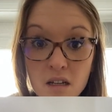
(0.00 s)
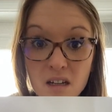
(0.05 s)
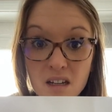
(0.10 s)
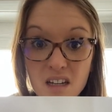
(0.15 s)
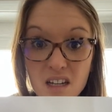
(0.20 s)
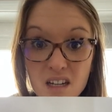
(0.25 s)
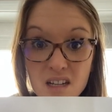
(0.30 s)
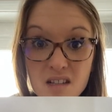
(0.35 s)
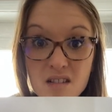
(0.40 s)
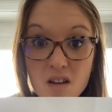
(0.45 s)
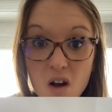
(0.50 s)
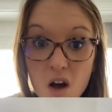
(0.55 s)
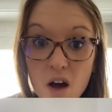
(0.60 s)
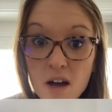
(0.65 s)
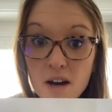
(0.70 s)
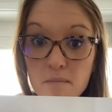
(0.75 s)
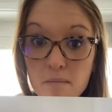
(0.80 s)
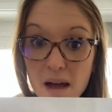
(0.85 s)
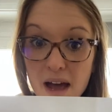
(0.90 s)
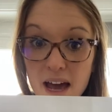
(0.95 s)
is
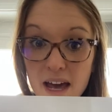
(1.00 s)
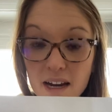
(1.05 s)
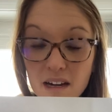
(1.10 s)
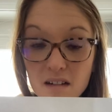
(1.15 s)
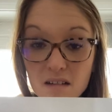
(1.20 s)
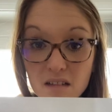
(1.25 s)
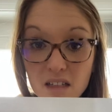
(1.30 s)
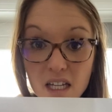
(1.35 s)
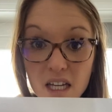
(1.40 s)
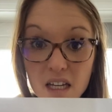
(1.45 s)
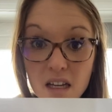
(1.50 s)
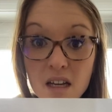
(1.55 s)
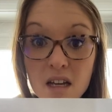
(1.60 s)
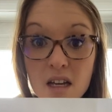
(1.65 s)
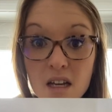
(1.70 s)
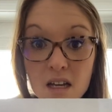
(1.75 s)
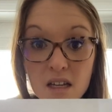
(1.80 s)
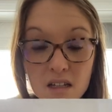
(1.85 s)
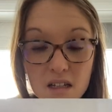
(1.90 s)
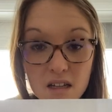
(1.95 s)
automatically
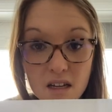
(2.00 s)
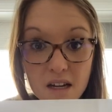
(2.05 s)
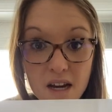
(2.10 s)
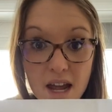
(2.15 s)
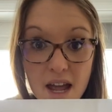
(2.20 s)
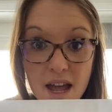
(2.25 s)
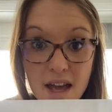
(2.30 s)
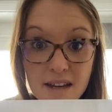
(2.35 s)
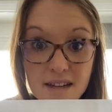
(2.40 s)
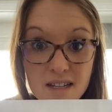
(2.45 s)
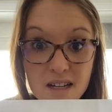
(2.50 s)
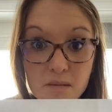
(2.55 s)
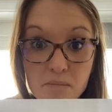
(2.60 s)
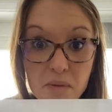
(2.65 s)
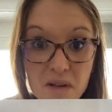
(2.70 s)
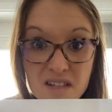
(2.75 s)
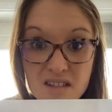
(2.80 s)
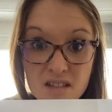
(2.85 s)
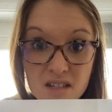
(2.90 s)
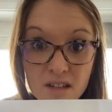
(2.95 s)
gonna end up
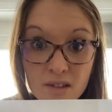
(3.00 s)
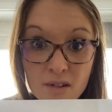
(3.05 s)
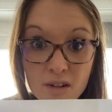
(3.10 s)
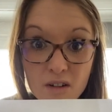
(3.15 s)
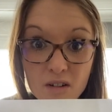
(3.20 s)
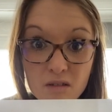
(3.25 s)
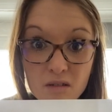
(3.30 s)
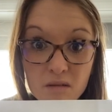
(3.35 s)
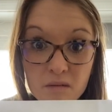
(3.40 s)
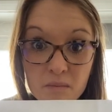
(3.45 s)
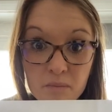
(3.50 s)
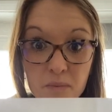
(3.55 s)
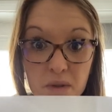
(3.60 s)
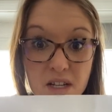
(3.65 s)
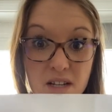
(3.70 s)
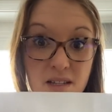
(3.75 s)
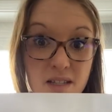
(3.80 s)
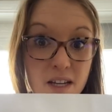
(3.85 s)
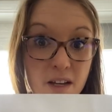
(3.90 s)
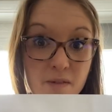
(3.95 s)
as 0
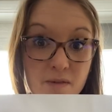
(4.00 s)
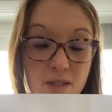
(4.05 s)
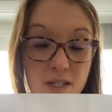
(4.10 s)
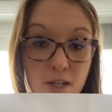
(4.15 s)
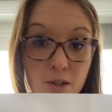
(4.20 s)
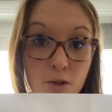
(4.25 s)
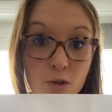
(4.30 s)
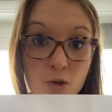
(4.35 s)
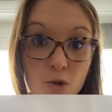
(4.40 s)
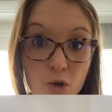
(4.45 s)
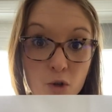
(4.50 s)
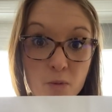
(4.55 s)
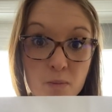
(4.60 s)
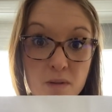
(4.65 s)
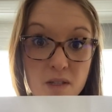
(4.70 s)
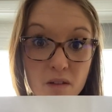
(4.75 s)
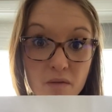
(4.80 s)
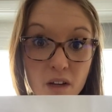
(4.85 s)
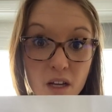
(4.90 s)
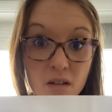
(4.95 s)
because I have 0
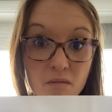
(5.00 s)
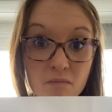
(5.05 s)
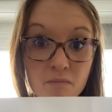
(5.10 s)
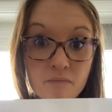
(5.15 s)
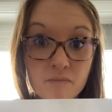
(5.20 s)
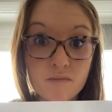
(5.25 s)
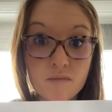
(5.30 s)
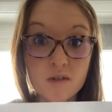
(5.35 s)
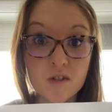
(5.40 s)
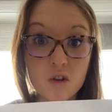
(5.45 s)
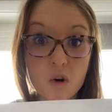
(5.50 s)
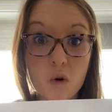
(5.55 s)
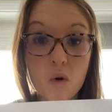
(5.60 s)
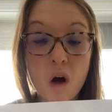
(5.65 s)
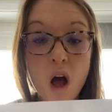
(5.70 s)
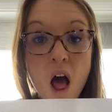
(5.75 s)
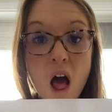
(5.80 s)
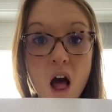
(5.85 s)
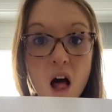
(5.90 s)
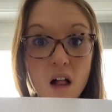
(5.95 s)
groups of it.
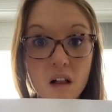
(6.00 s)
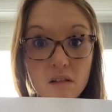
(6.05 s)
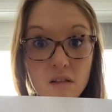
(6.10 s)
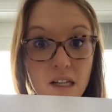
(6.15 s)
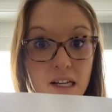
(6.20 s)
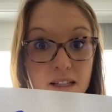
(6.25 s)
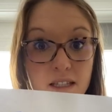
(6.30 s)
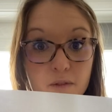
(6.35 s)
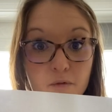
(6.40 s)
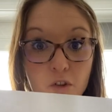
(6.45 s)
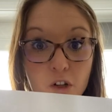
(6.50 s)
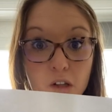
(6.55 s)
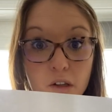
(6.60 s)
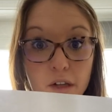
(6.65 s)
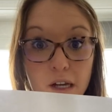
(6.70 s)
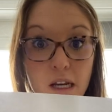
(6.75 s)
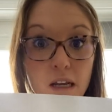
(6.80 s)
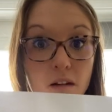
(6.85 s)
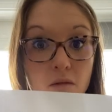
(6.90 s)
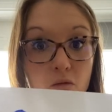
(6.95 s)
So let's fill
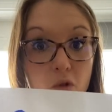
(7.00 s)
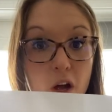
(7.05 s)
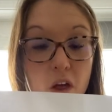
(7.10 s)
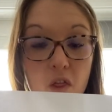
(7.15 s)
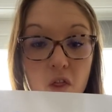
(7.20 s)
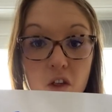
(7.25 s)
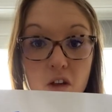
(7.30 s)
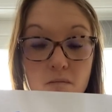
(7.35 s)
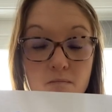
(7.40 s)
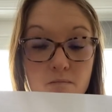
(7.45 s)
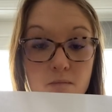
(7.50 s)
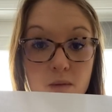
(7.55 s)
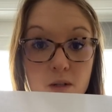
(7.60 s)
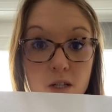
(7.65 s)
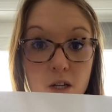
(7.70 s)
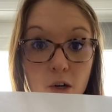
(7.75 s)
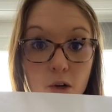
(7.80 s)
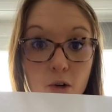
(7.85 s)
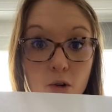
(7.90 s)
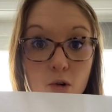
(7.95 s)
it in with
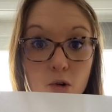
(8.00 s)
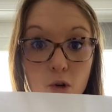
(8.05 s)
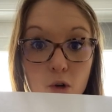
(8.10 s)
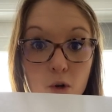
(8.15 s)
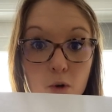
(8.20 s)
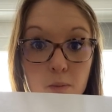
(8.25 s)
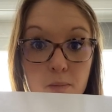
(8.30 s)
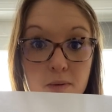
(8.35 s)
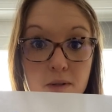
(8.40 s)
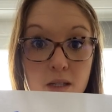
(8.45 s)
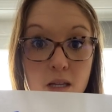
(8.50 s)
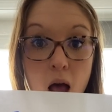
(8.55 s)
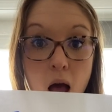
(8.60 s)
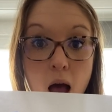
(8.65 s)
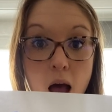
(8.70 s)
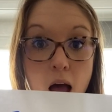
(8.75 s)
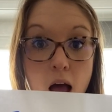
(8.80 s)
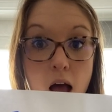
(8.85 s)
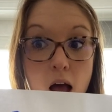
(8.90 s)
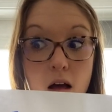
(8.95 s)
0 groups
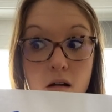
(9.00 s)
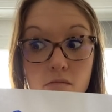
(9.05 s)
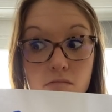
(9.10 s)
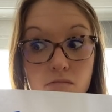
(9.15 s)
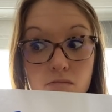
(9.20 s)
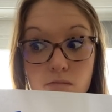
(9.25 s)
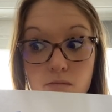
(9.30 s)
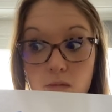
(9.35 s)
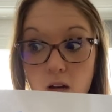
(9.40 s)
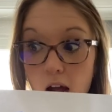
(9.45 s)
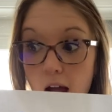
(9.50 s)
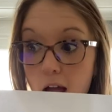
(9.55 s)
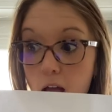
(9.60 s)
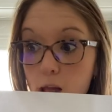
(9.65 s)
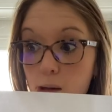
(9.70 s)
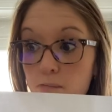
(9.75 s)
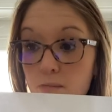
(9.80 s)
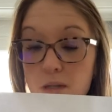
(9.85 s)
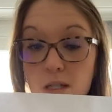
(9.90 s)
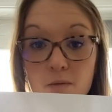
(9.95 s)

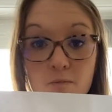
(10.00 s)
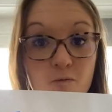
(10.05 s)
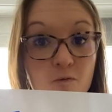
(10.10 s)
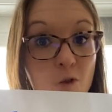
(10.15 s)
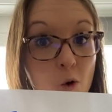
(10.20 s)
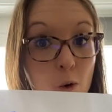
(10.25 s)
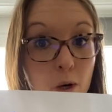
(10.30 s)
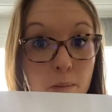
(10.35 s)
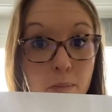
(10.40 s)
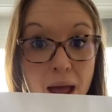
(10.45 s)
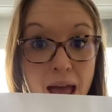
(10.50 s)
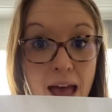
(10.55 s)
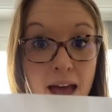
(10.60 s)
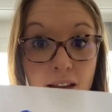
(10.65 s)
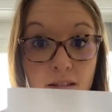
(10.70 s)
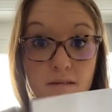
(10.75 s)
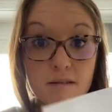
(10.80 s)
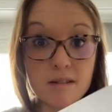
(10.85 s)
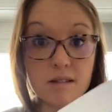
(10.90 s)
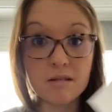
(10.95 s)
times 4
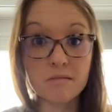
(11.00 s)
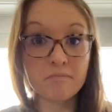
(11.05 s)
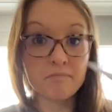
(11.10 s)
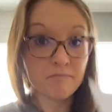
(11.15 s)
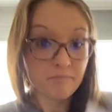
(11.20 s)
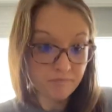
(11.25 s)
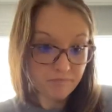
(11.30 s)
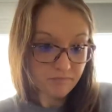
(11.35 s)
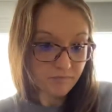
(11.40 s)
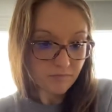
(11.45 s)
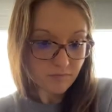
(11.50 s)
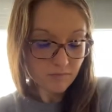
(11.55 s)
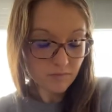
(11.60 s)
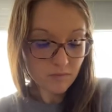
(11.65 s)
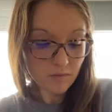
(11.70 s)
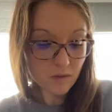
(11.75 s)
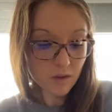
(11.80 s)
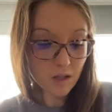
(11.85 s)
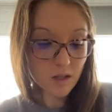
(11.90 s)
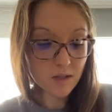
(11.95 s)
pens.
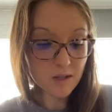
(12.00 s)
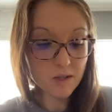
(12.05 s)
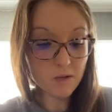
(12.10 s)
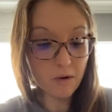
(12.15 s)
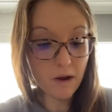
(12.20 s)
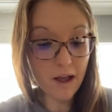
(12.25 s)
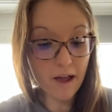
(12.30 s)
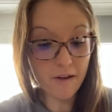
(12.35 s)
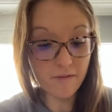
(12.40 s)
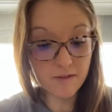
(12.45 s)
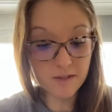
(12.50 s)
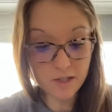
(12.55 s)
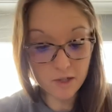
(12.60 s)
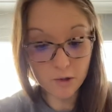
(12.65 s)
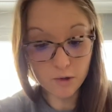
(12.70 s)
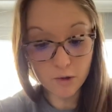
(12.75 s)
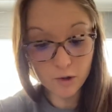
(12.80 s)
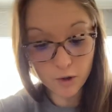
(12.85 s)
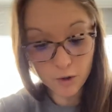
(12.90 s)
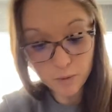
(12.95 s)
So I have
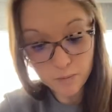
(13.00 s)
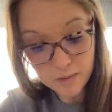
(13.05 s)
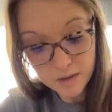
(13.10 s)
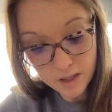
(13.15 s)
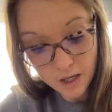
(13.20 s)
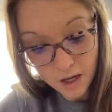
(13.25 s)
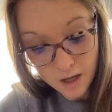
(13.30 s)
0 groups